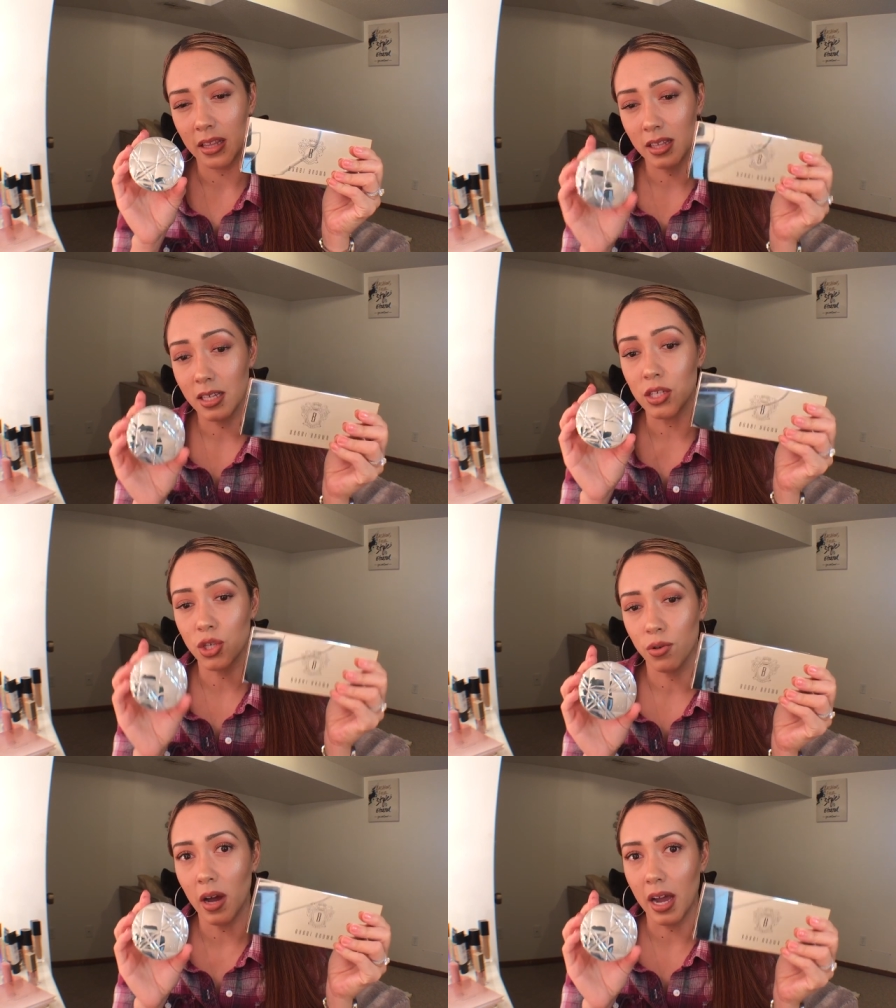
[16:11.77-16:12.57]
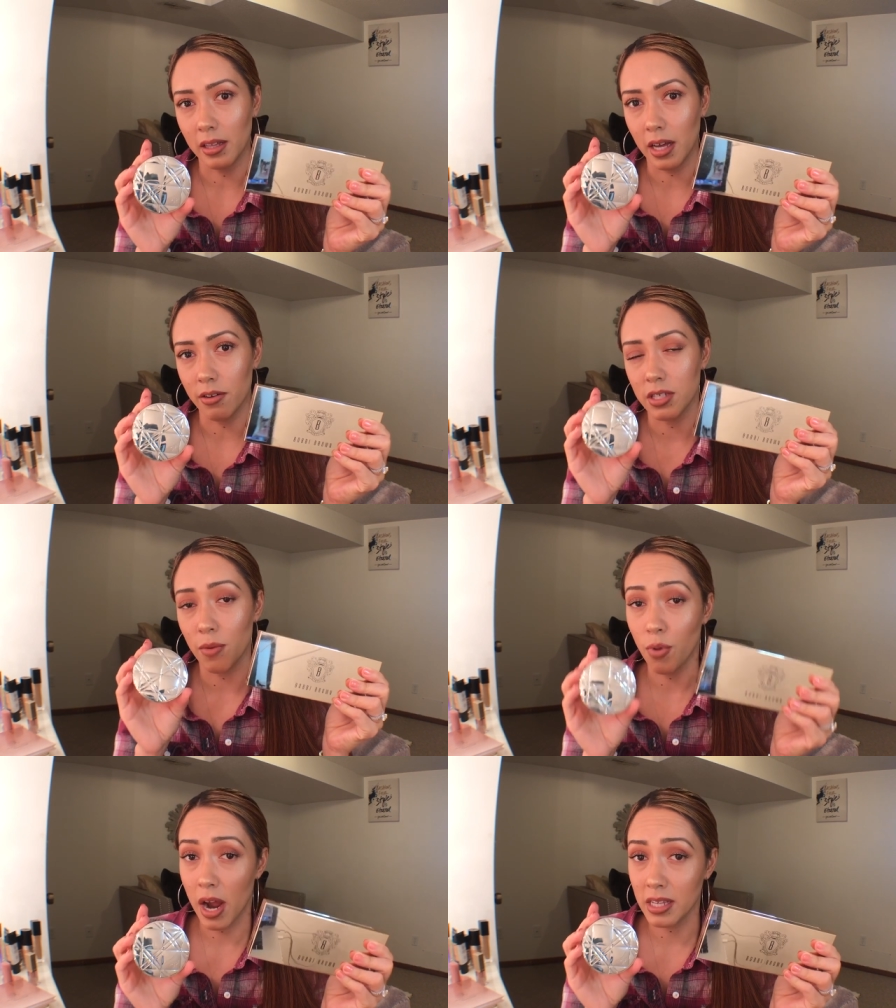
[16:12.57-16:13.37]
these two highlighters.
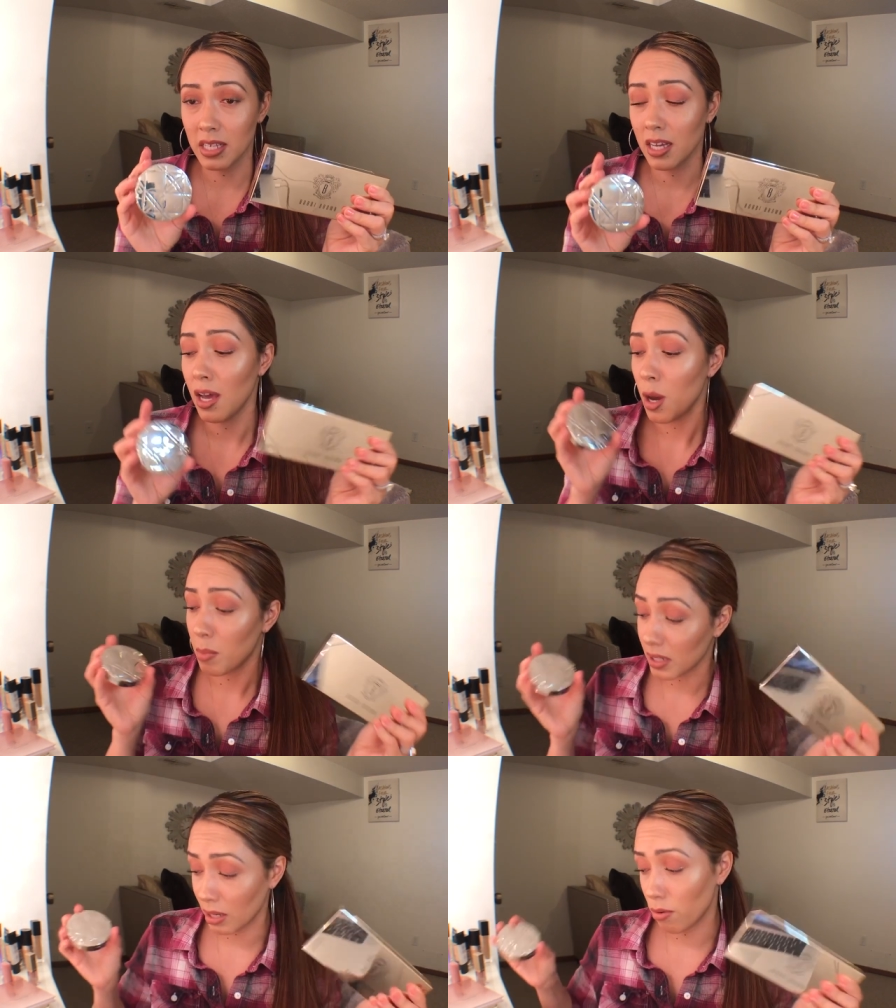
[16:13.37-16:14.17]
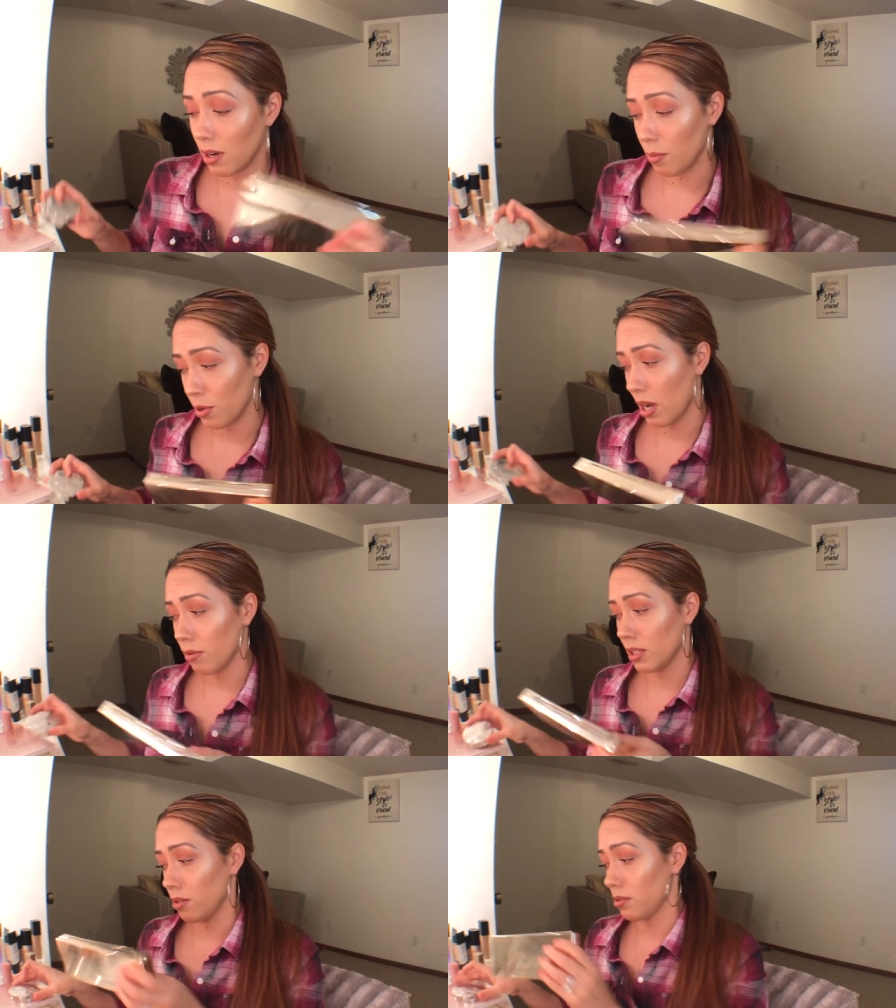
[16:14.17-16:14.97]
They're pricey, but they will help you
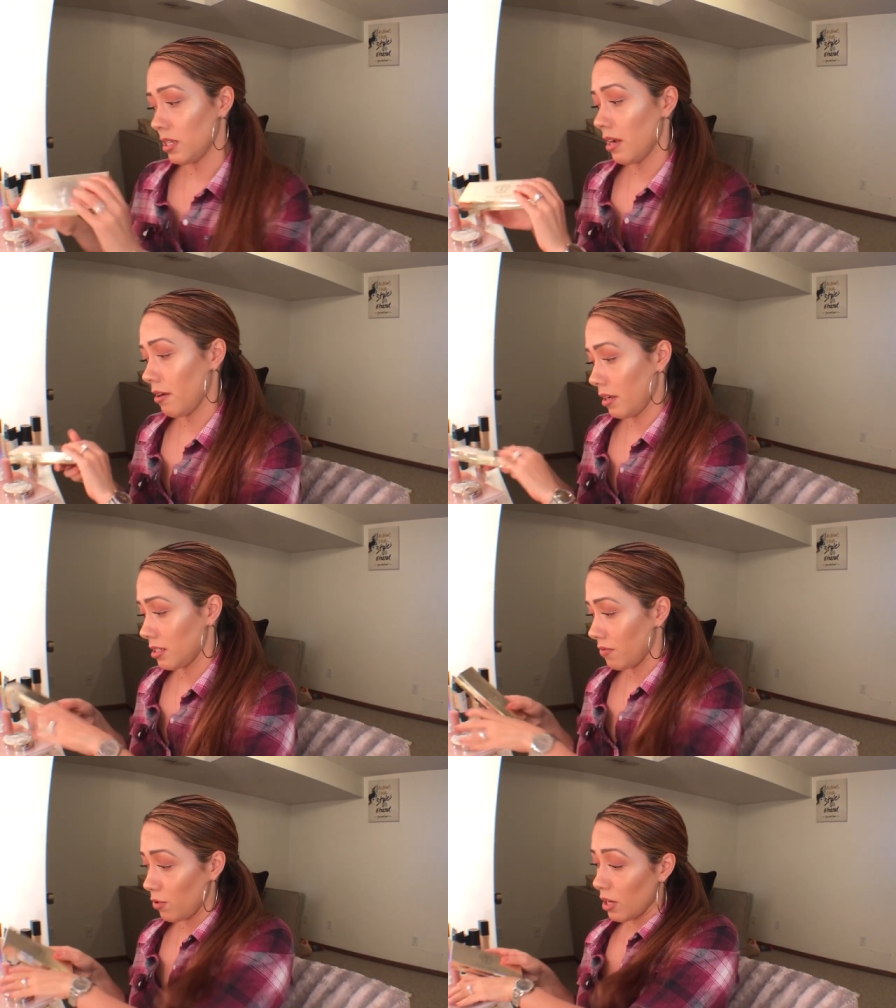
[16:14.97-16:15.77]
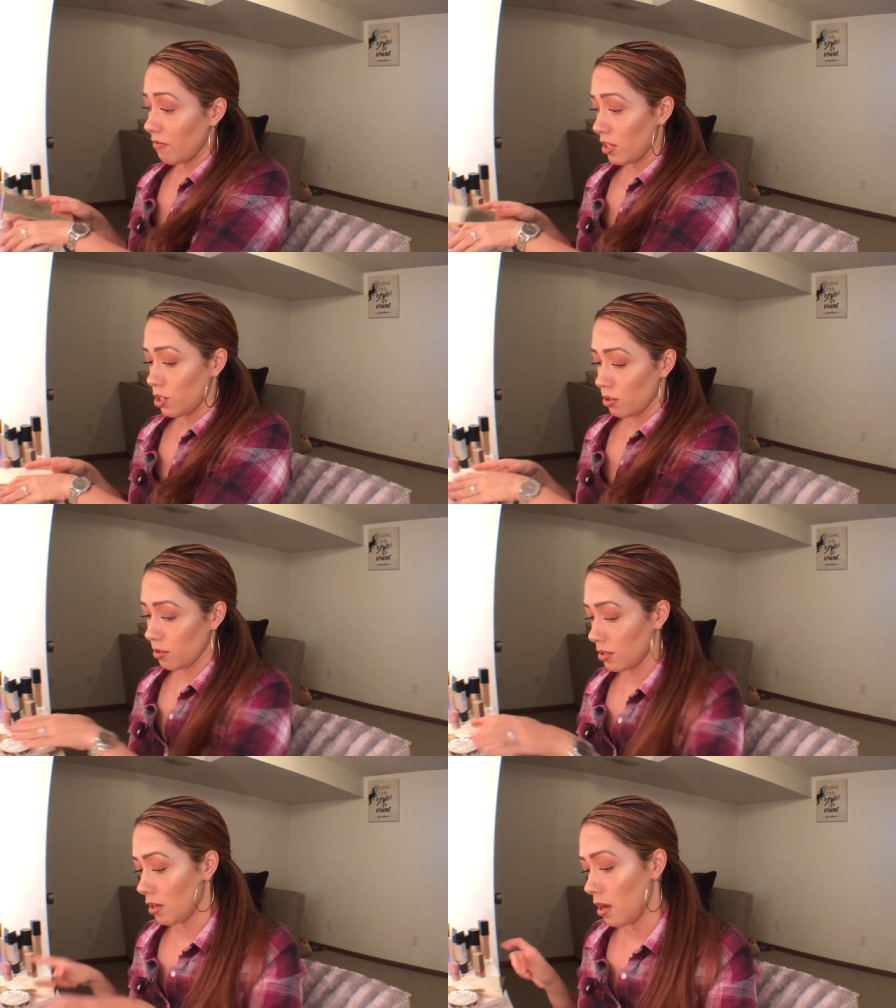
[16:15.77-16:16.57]
out with those areas if you have
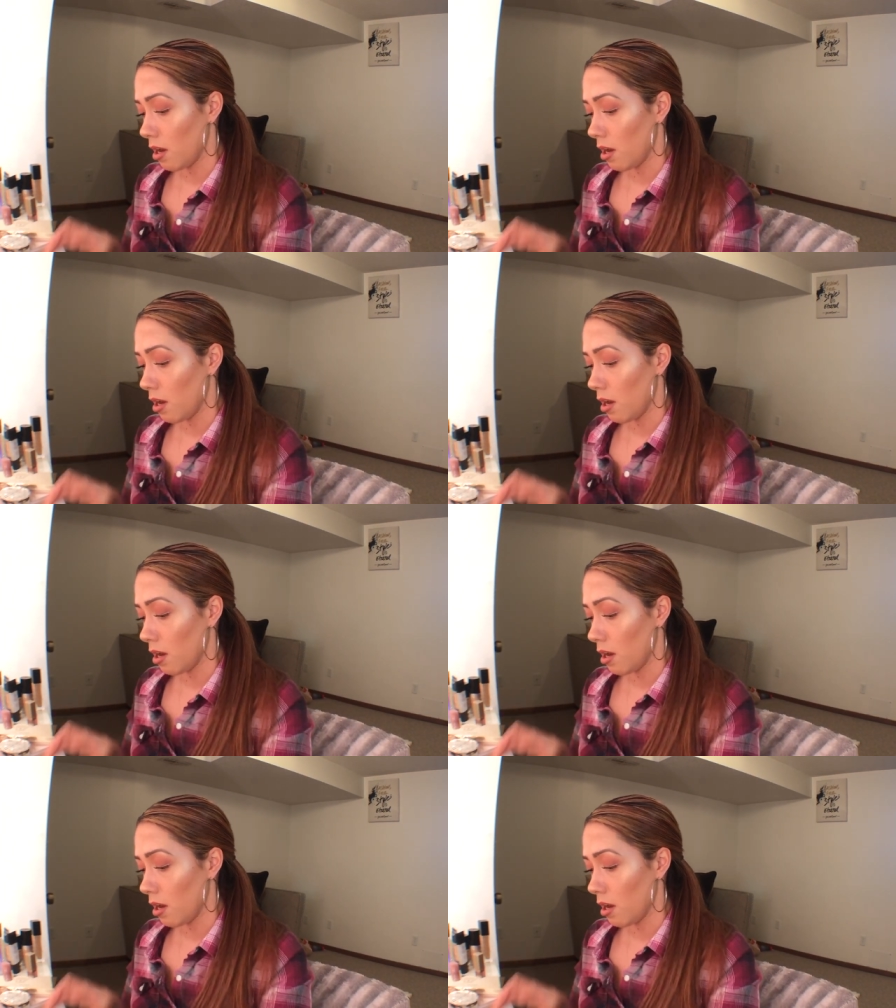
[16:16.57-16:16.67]
issues.